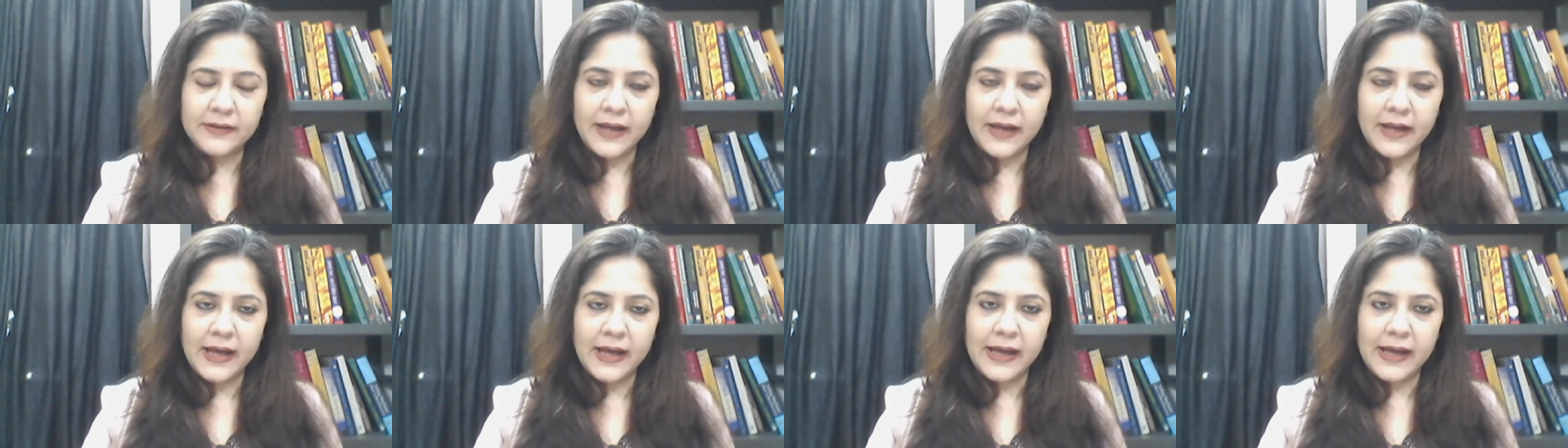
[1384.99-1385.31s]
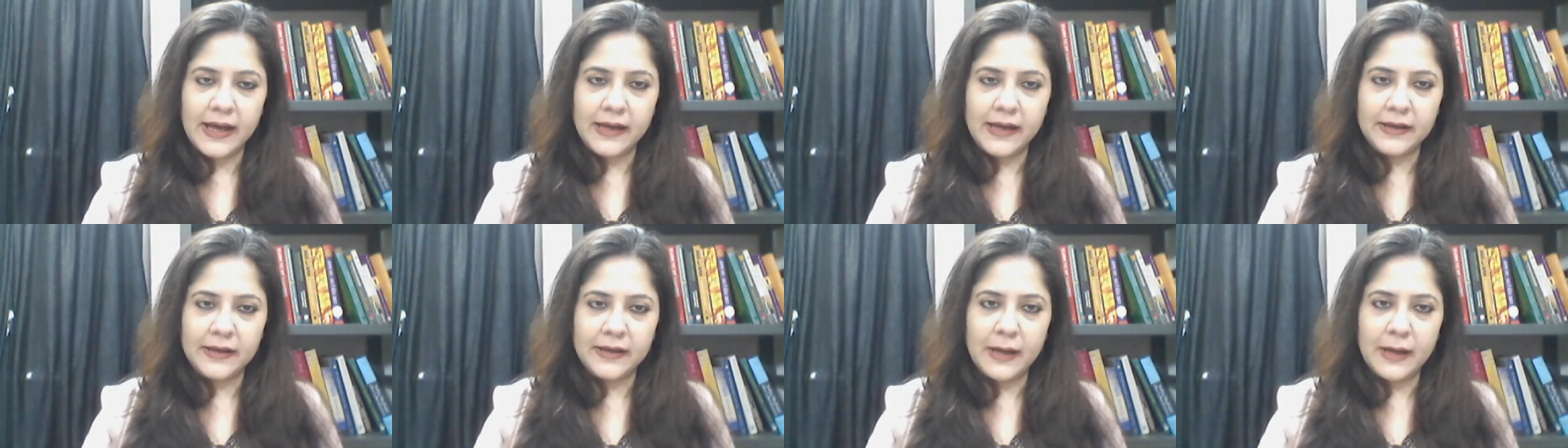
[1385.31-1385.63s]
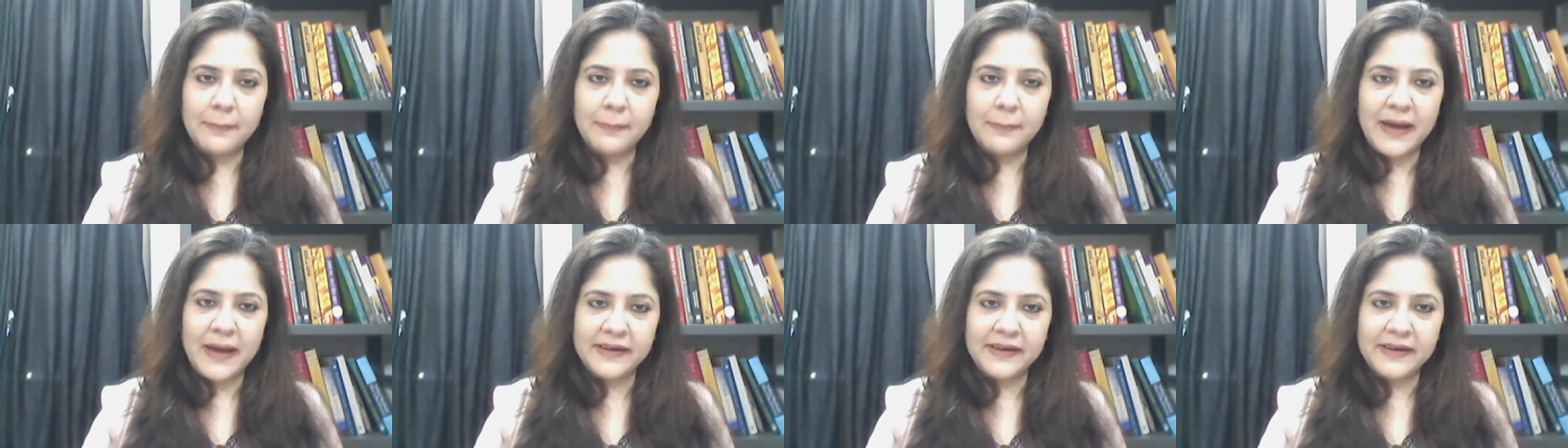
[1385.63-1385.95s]
and
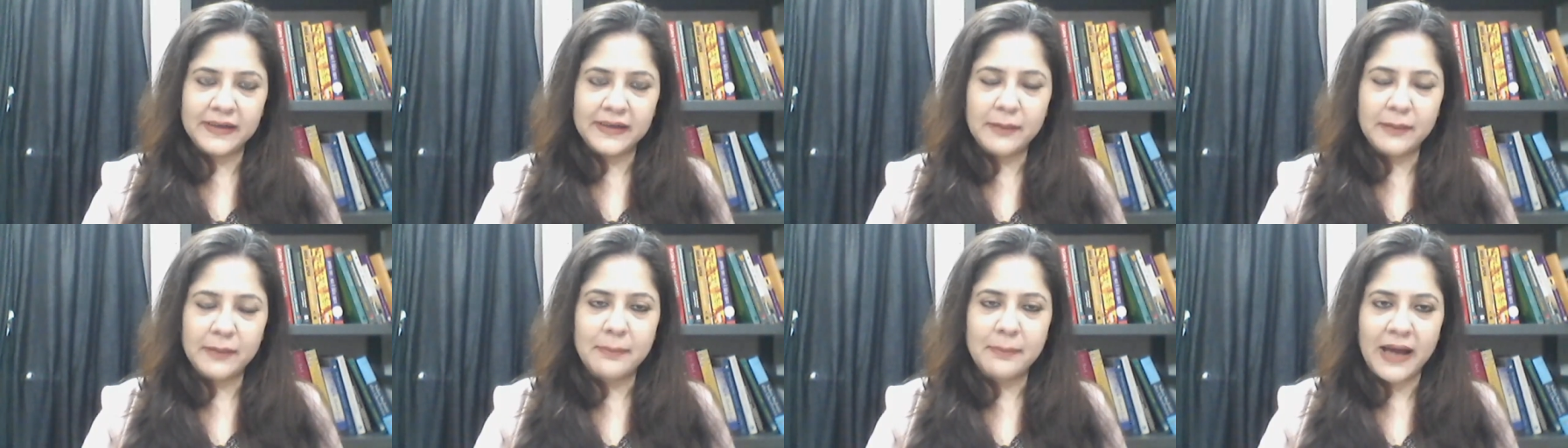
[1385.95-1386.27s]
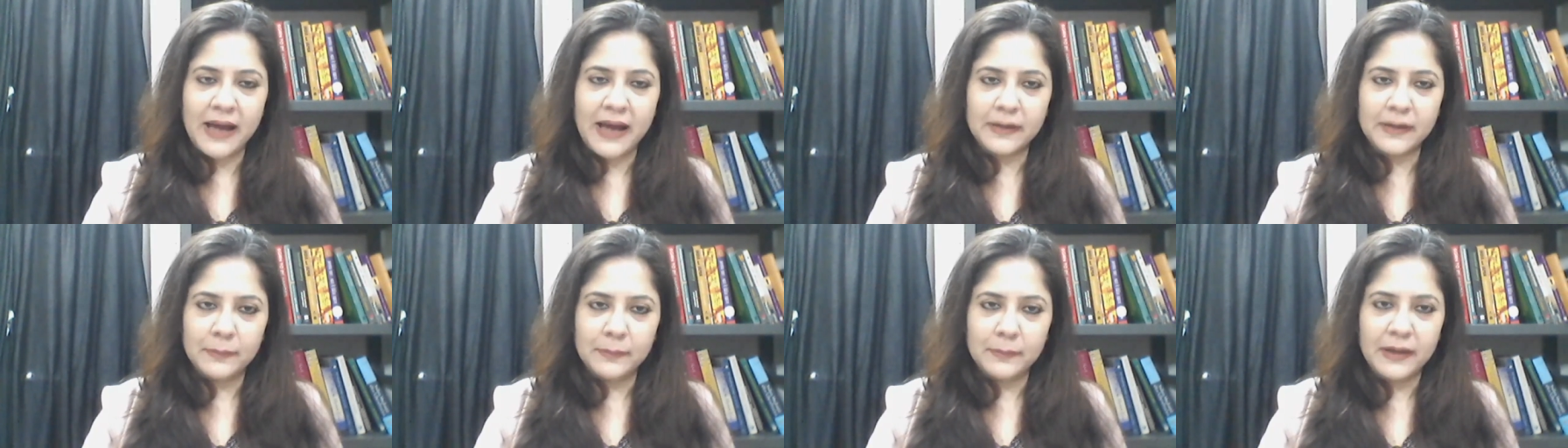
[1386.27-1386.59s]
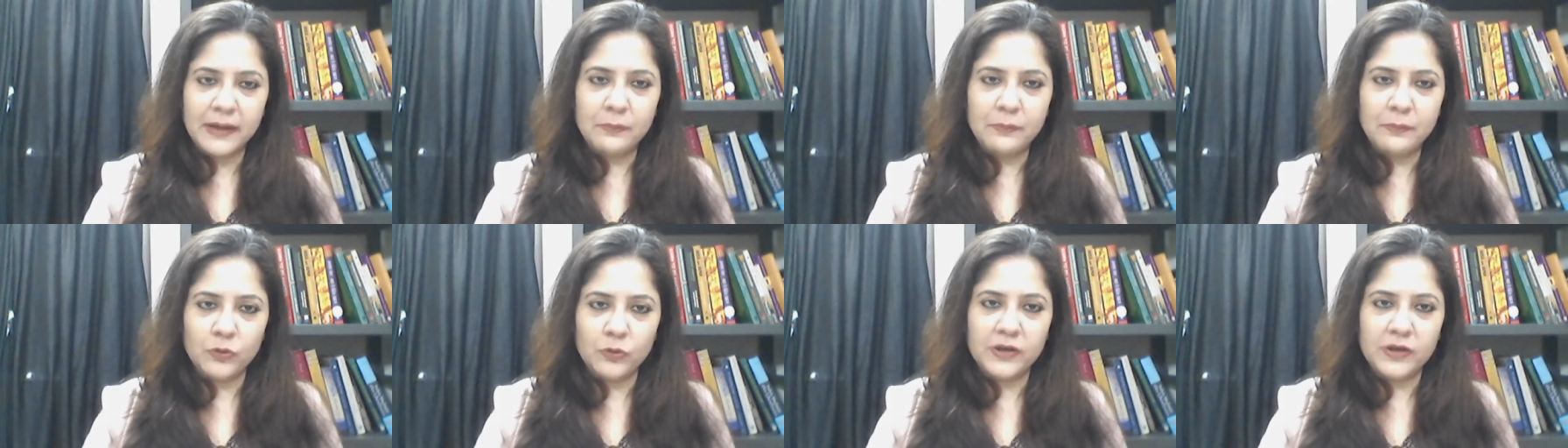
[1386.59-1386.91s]
apparently backed by
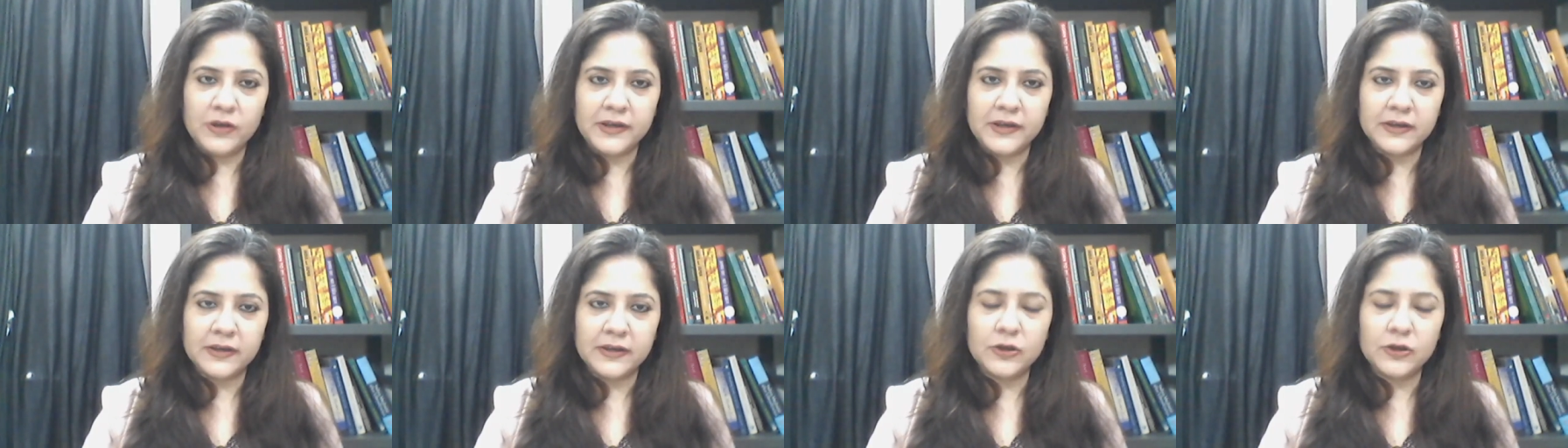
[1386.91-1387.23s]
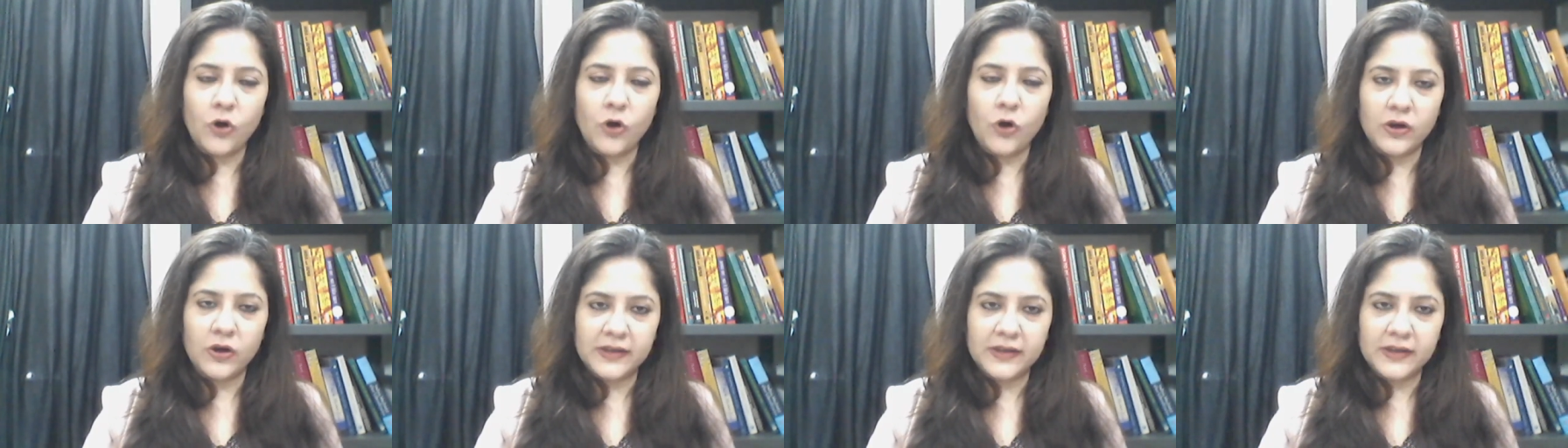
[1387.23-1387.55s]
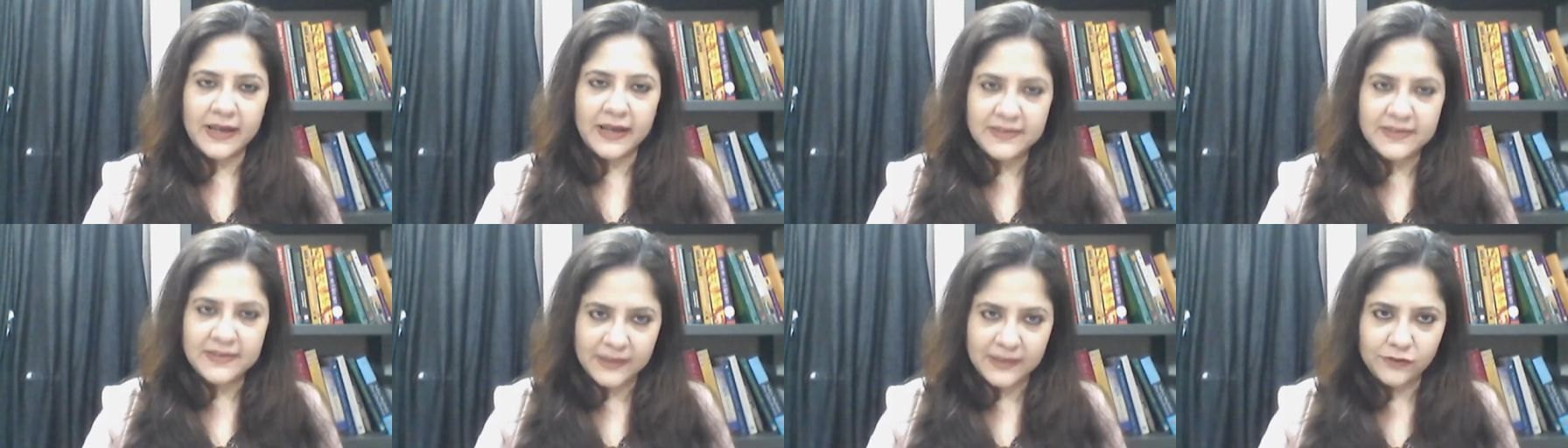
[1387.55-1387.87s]
a political
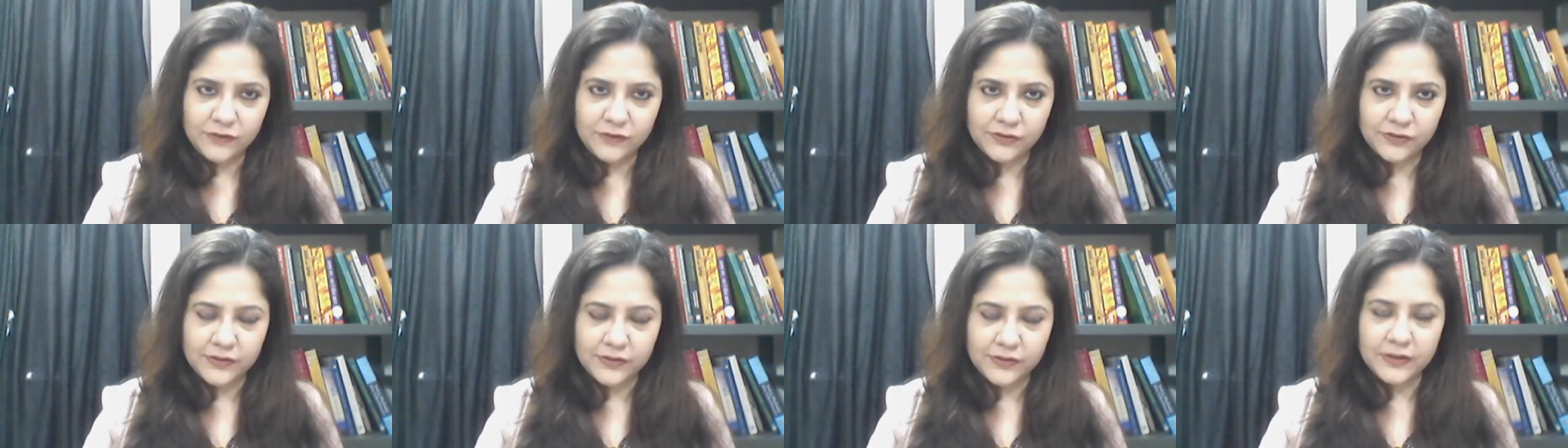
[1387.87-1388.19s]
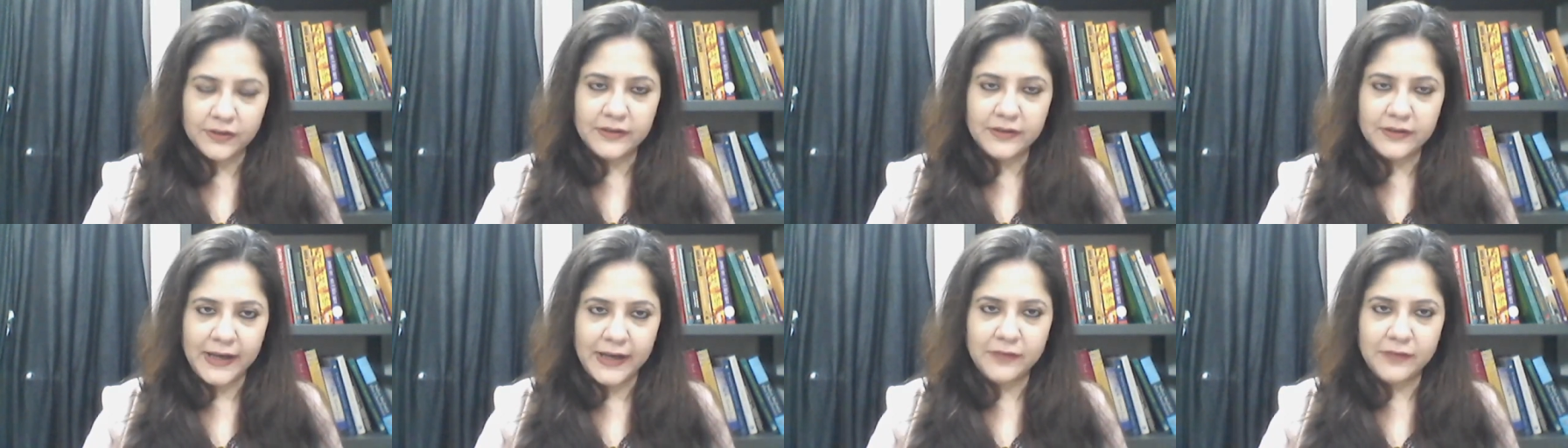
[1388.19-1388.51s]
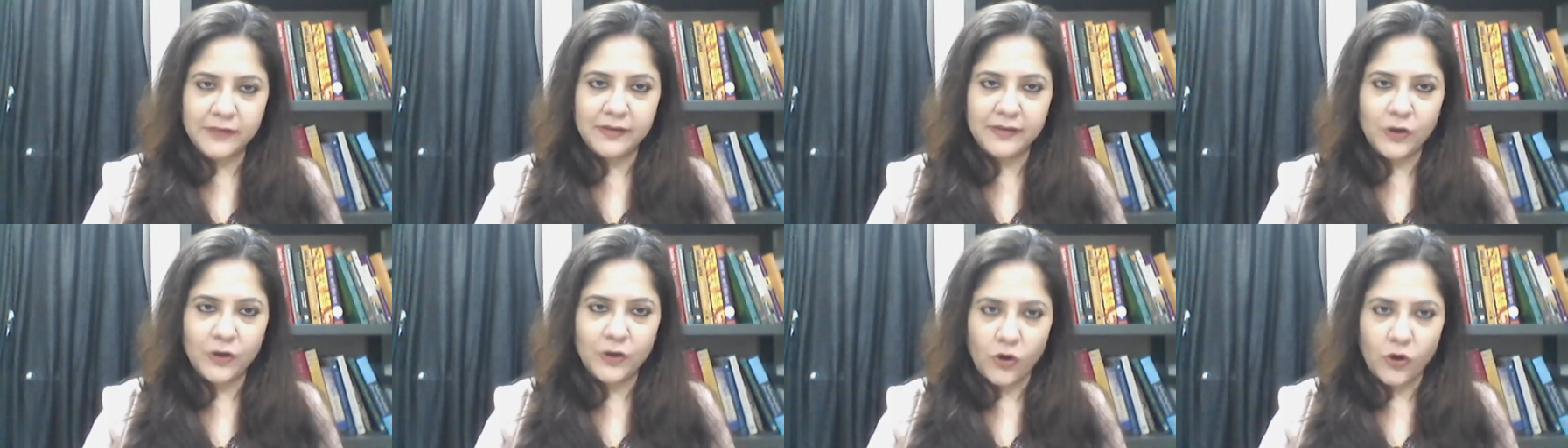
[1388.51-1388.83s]
organization, a
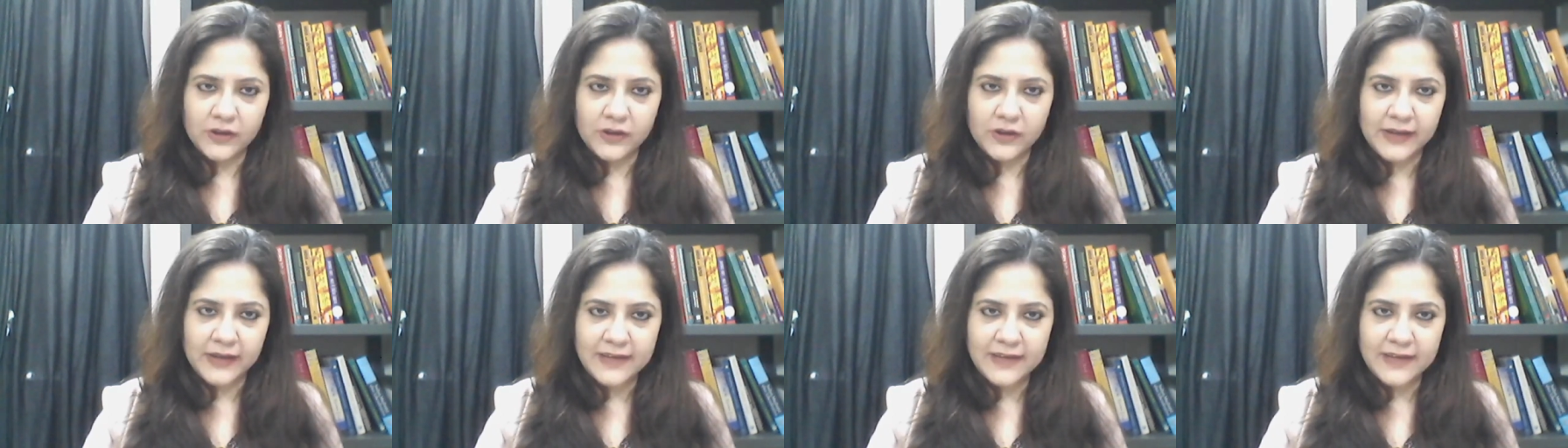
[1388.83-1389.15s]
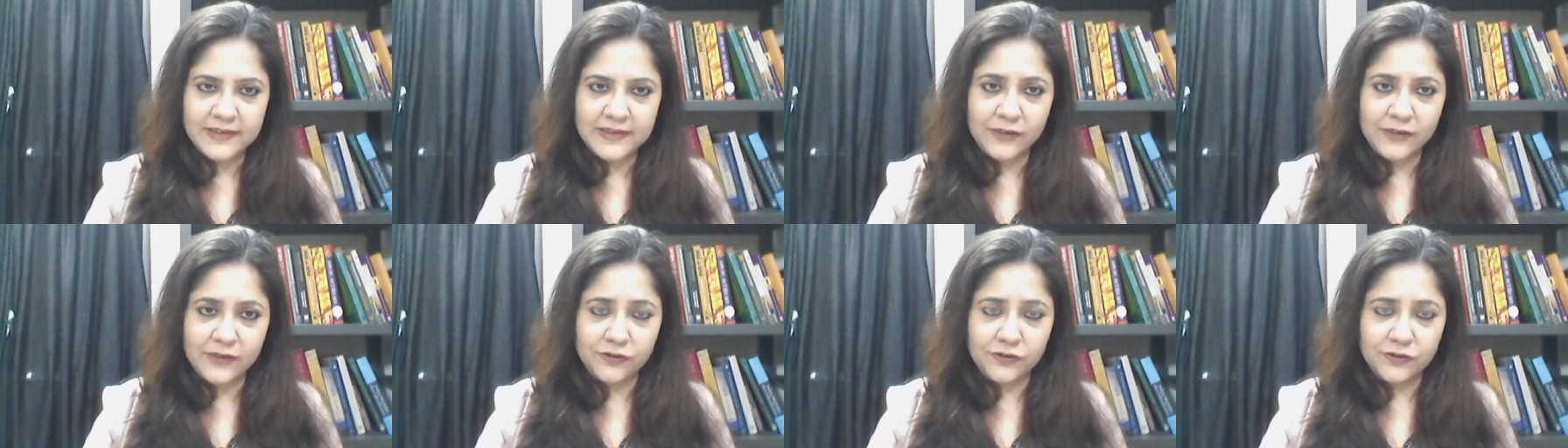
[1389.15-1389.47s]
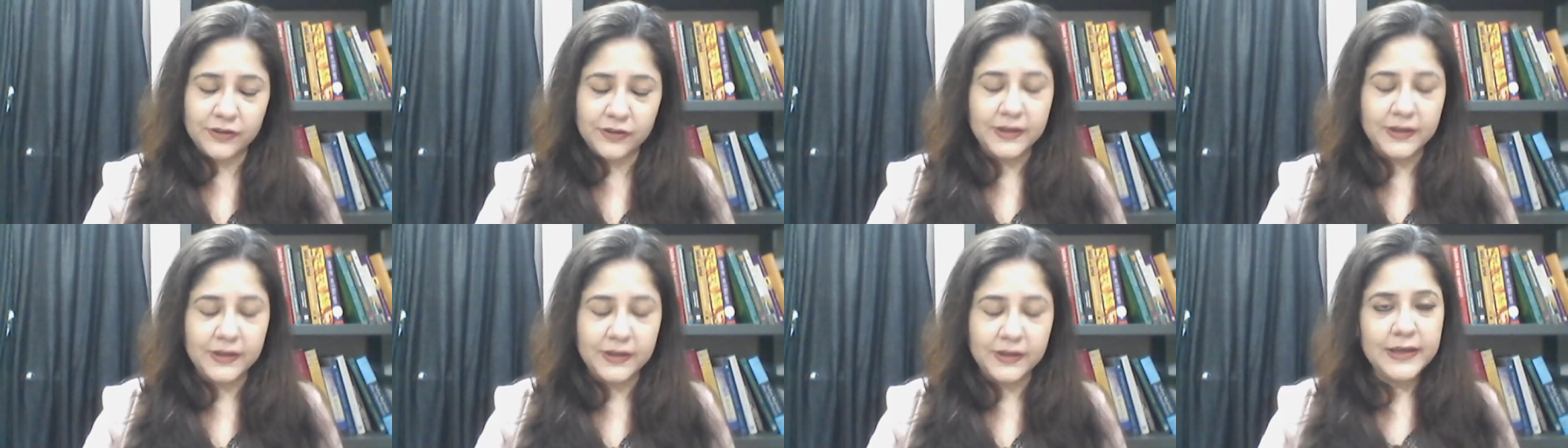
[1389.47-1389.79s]
right-wing organization.